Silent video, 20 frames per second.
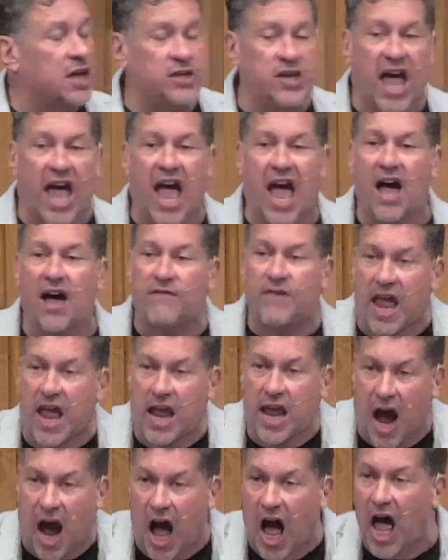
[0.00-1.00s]
To have
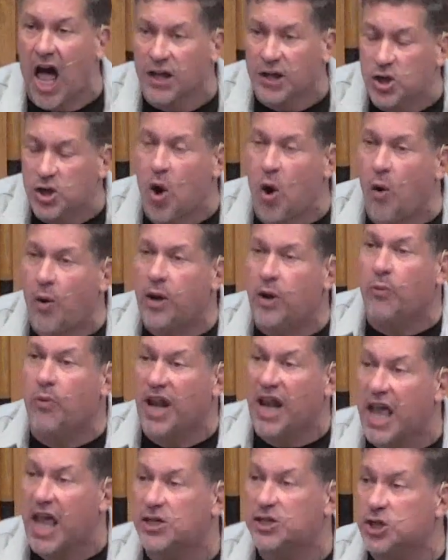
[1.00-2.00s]
an ongoing
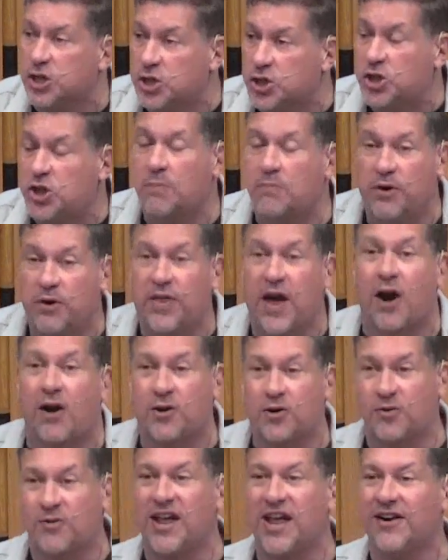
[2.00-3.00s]
relationship with our
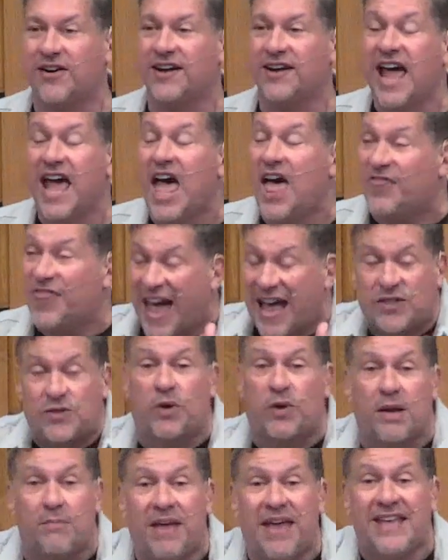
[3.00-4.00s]
Creator. That's
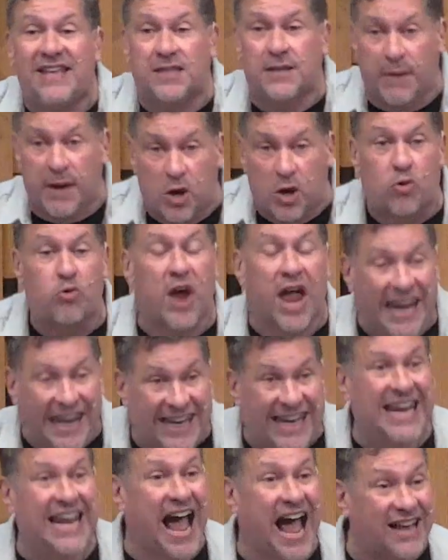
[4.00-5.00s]
what it means to be
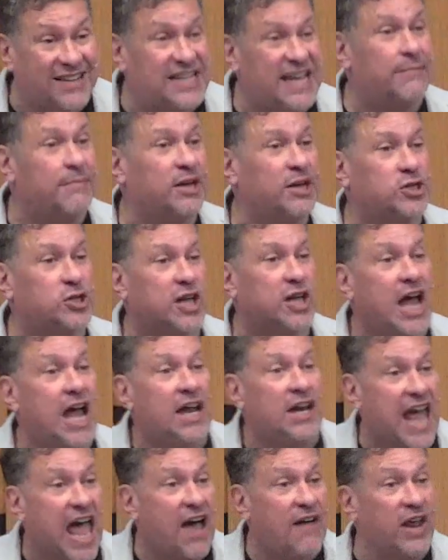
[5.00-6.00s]
created in God's image,
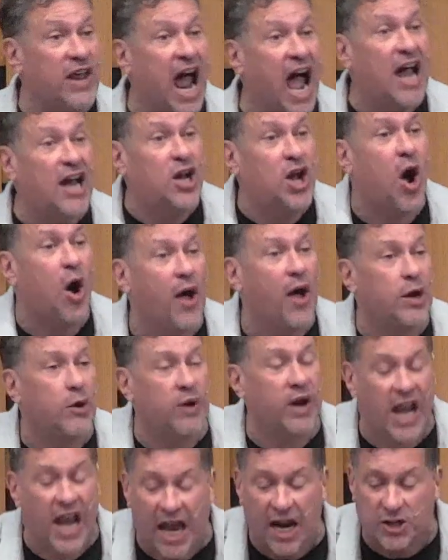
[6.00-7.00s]
to have an ongoing
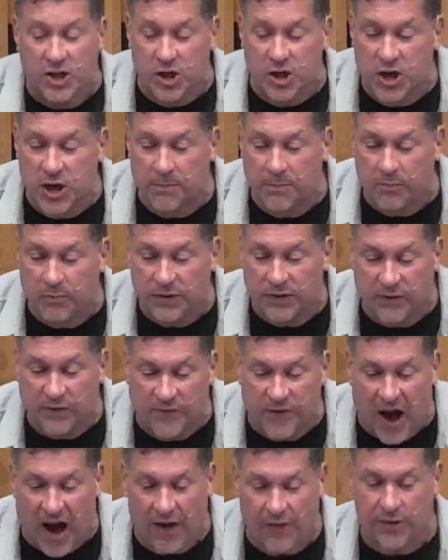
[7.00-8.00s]
relationship with the
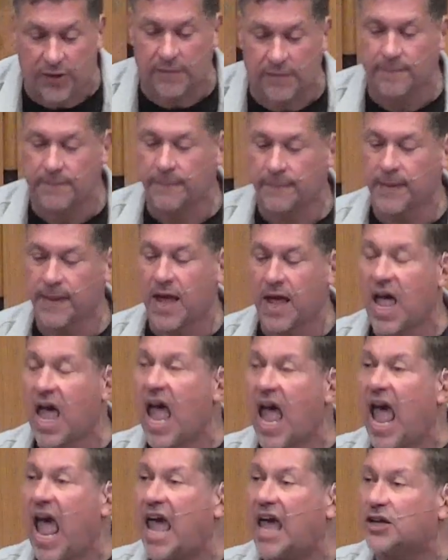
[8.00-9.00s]
Father.
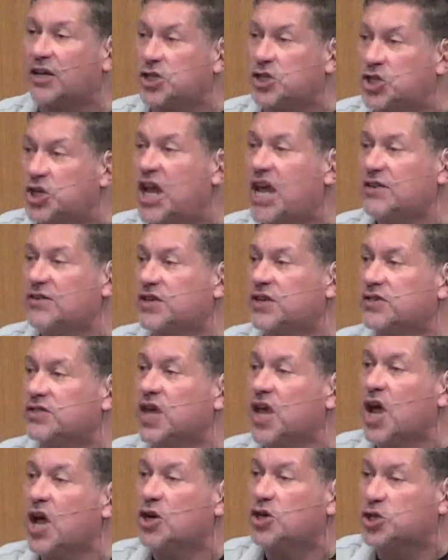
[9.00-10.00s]
And Jesus
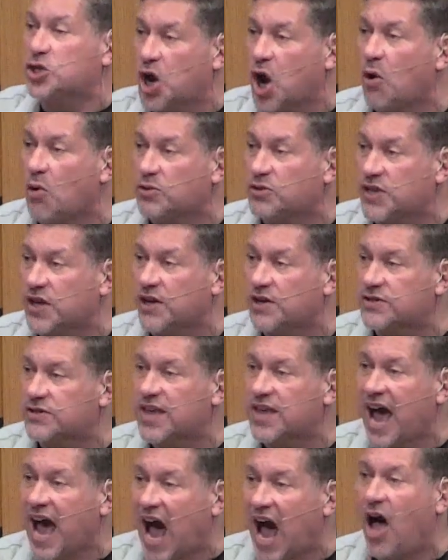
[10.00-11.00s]
shows us
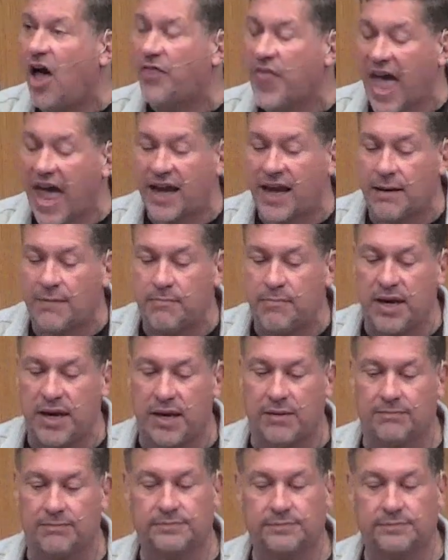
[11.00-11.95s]
how that can be.